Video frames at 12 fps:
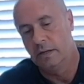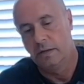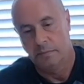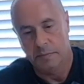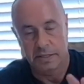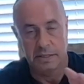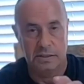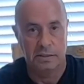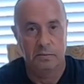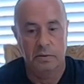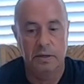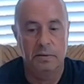because
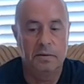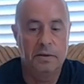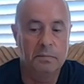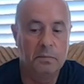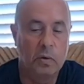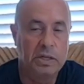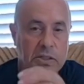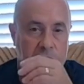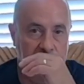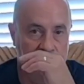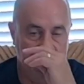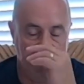the
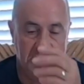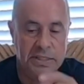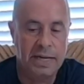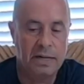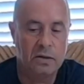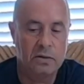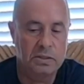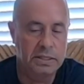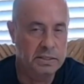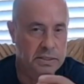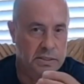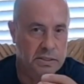moisture from those towels,
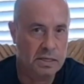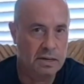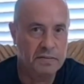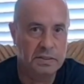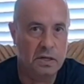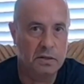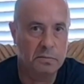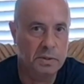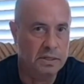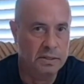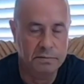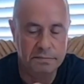it just softens all the
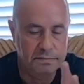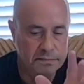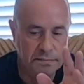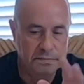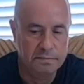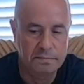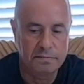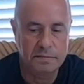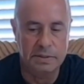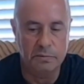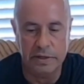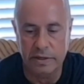bug,
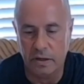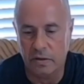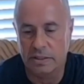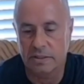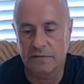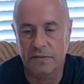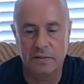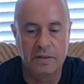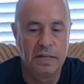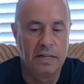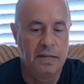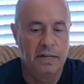debris, and all that stuff up.
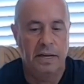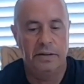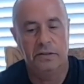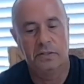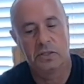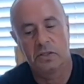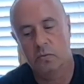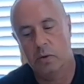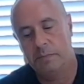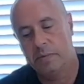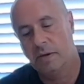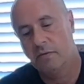And you just
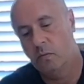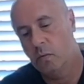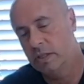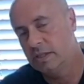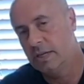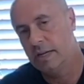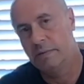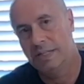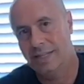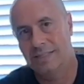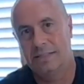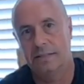swipe it off one time, and
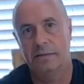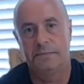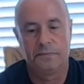that's it.